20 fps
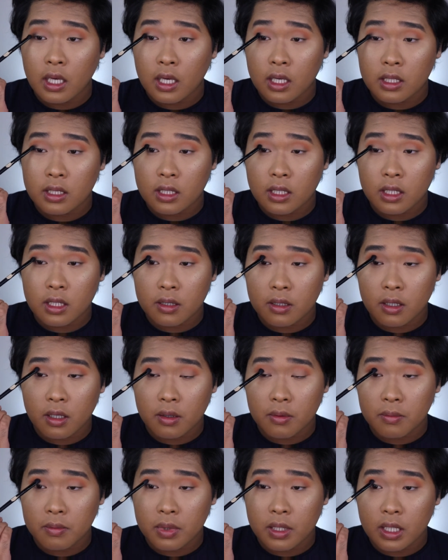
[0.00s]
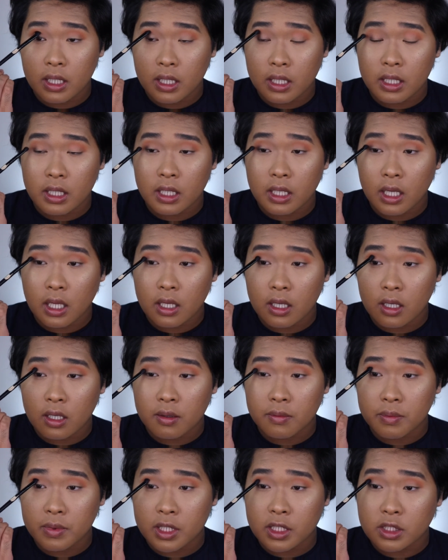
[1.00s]
and then blend it
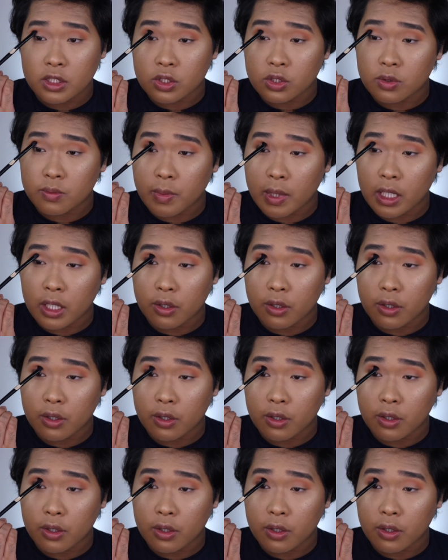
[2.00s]
up into my